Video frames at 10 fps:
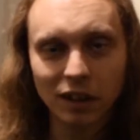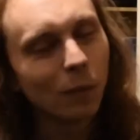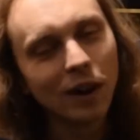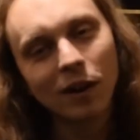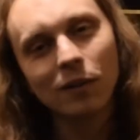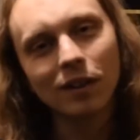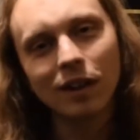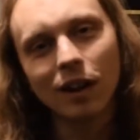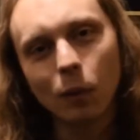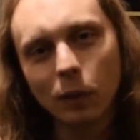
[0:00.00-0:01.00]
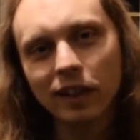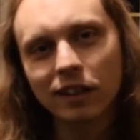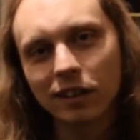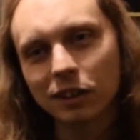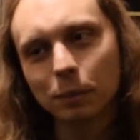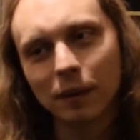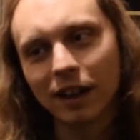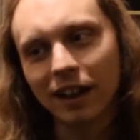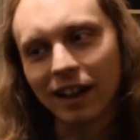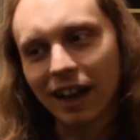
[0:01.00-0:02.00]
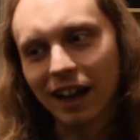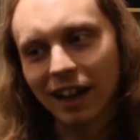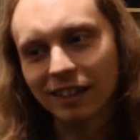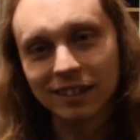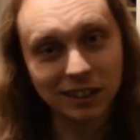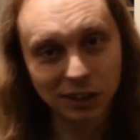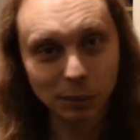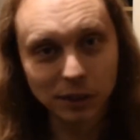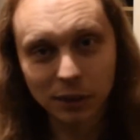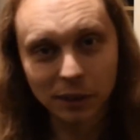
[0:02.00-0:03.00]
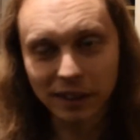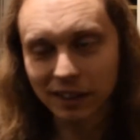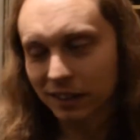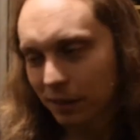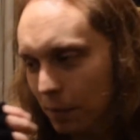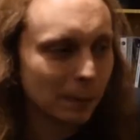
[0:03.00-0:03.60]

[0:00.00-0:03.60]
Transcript: Well, a week goes by and he stops doing this.